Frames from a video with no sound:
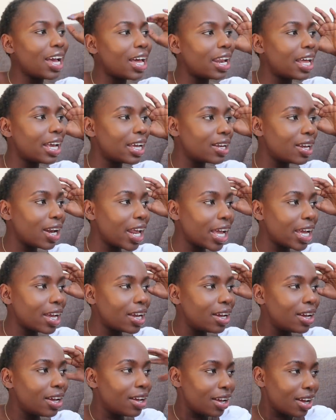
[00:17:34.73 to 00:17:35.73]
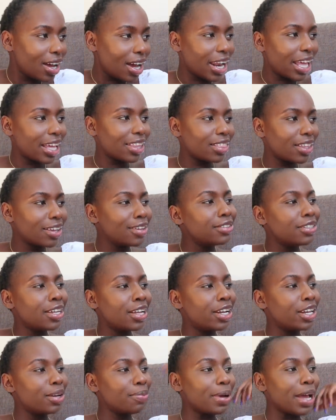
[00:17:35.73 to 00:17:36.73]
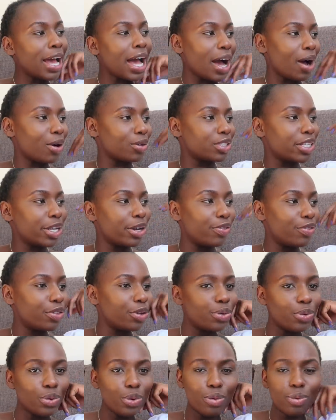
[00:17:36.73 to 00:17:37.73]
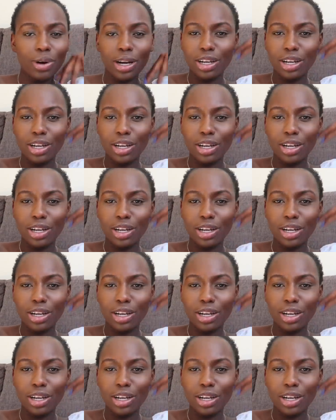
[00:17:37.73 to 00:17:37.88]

I like things that are a little bit outside of the norm.